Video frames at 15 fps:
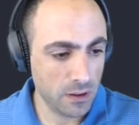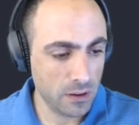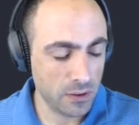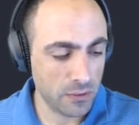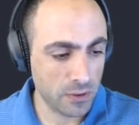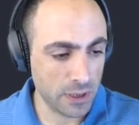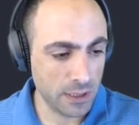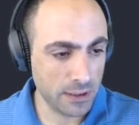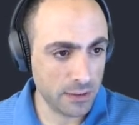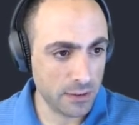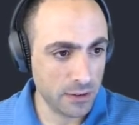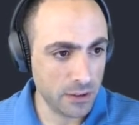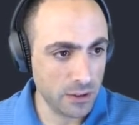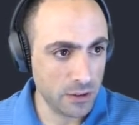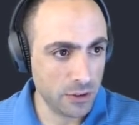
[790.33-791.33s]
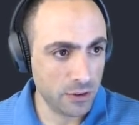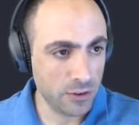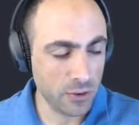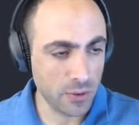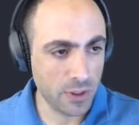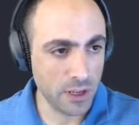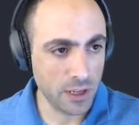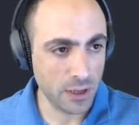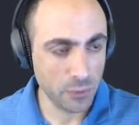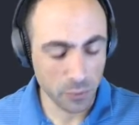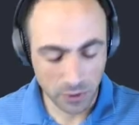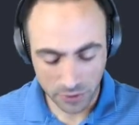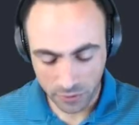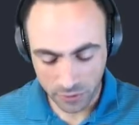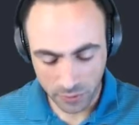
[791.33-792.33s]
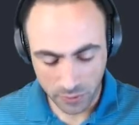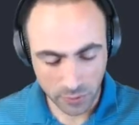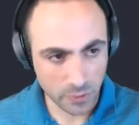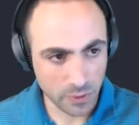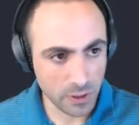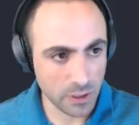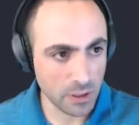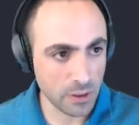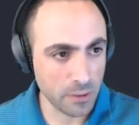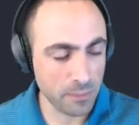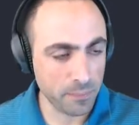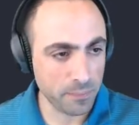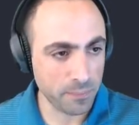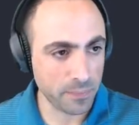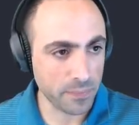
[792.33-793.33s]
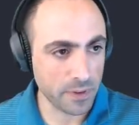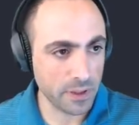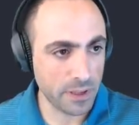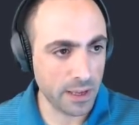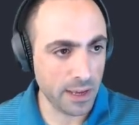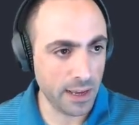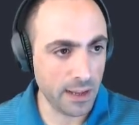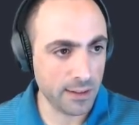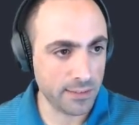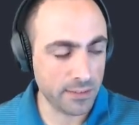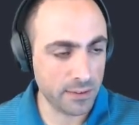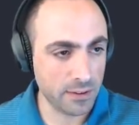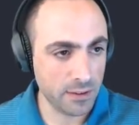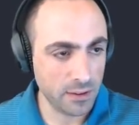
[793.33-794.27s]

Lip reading: Right? So then we'll do cat,